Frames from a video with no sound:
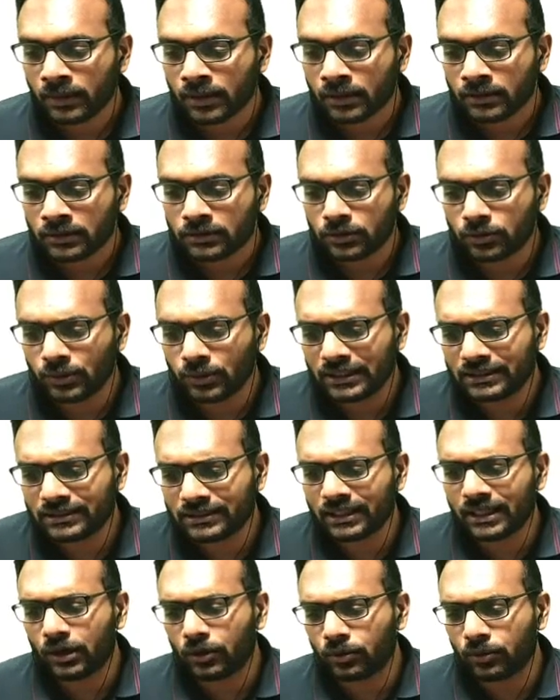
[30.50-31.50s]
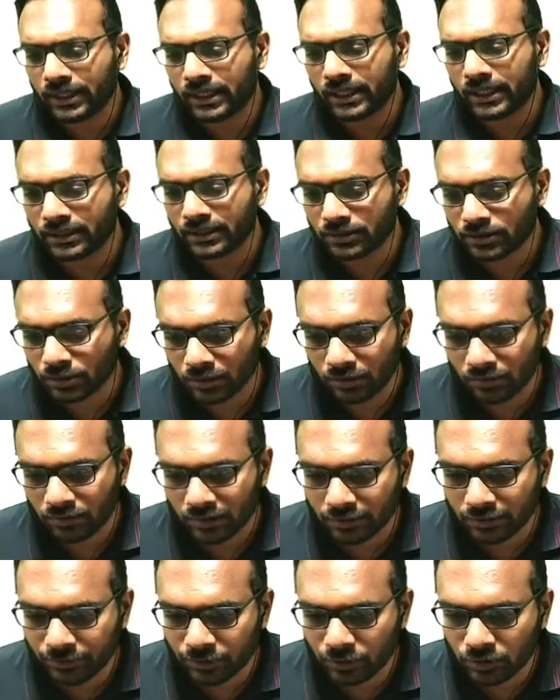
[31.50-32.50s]
So, we will see how we can solve a
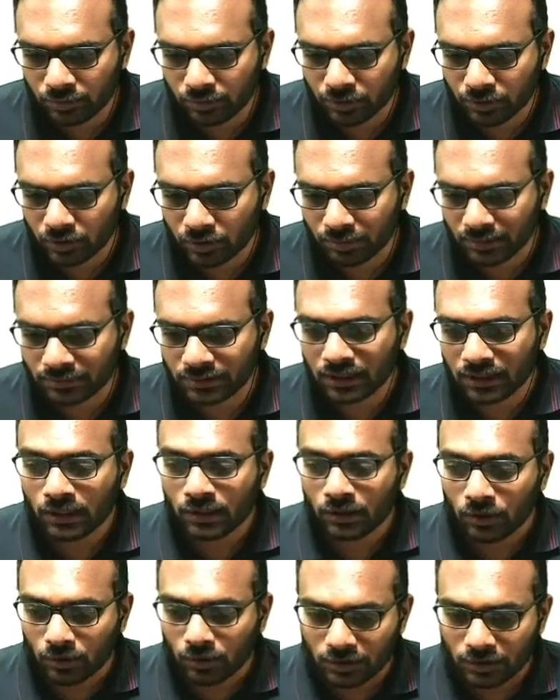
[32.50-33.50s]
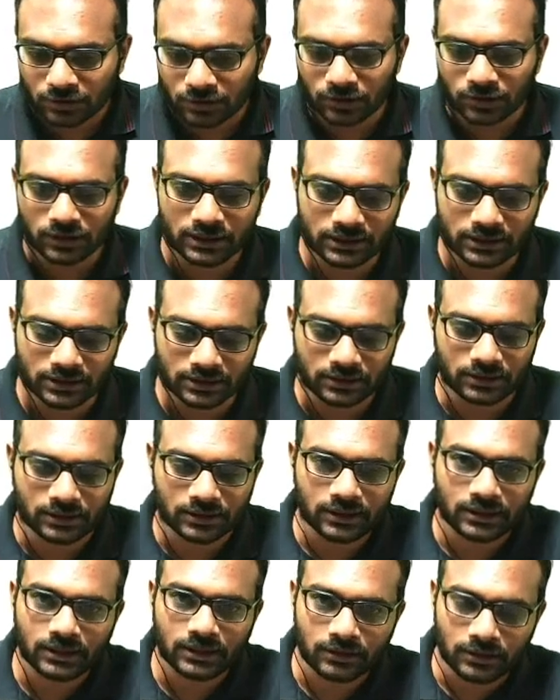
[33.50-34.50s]
few problems. Also this
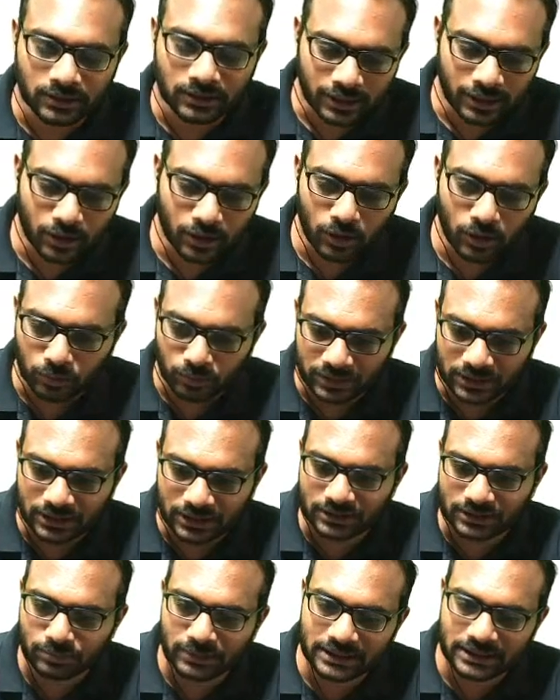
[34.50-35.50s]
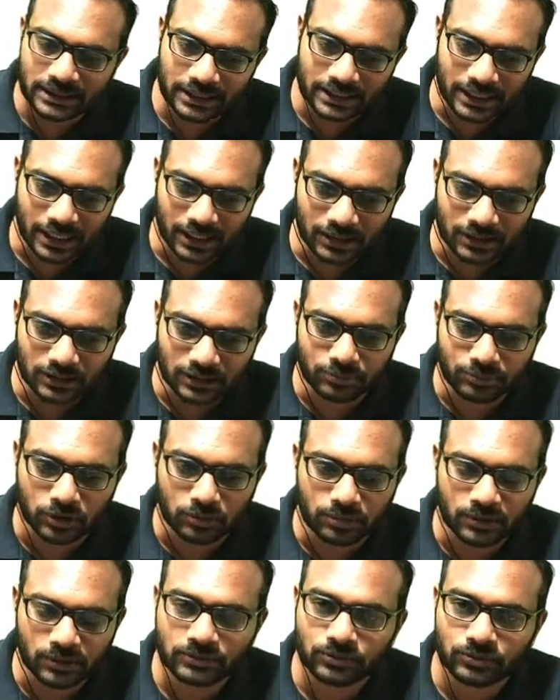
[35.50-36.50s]
along with this Mission Tackle the
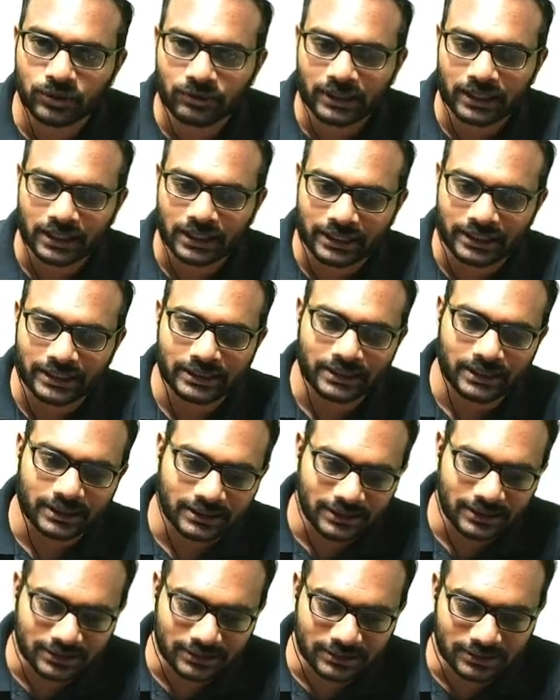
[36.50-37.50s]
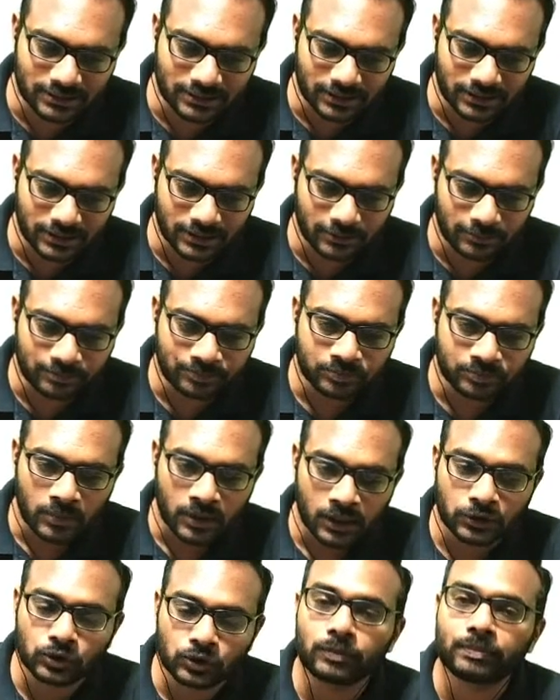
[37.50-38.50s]
Problems, we were conducting this
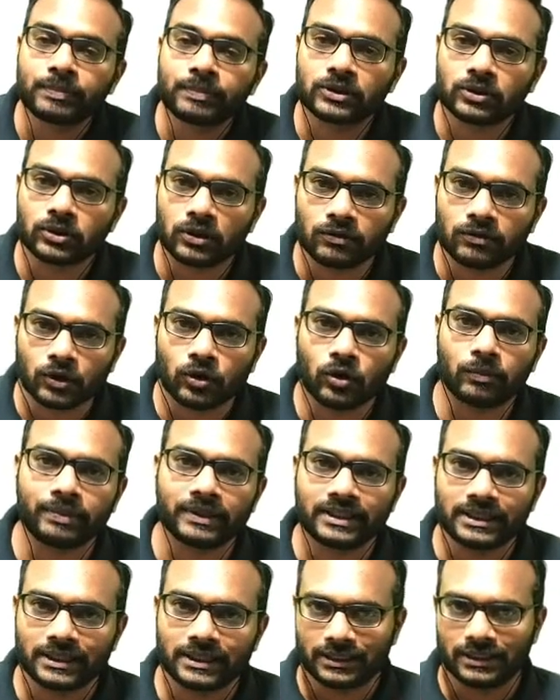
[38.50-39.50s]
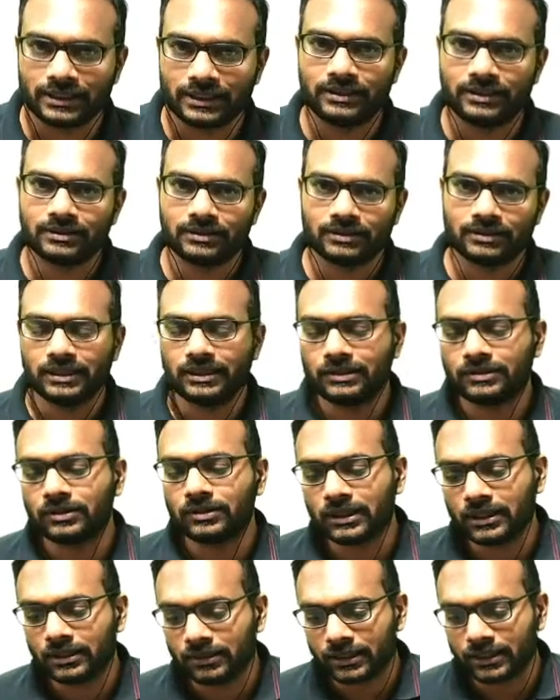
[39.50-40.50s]
super solver competition, right, so
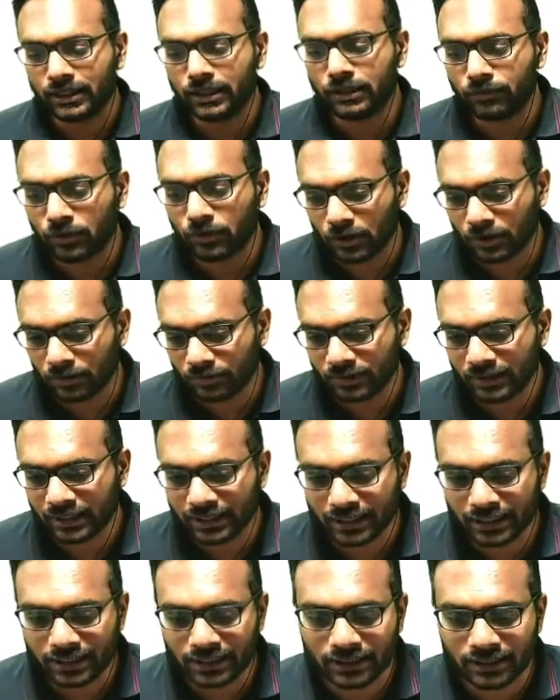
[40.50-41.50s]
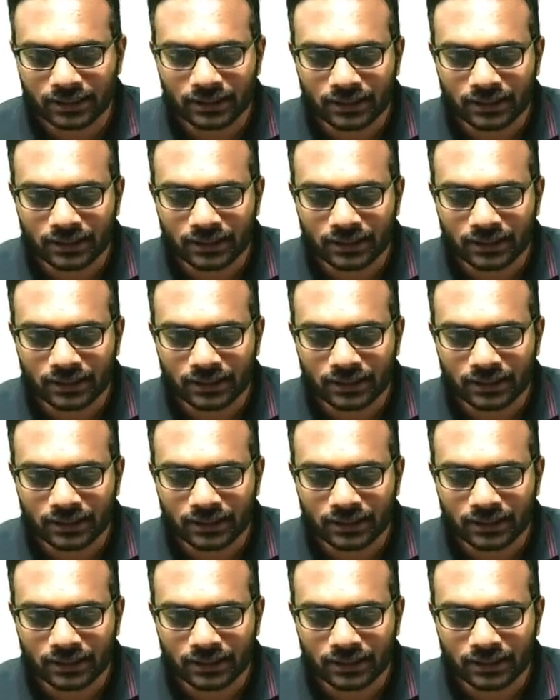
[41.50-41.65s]
that you can involve in it.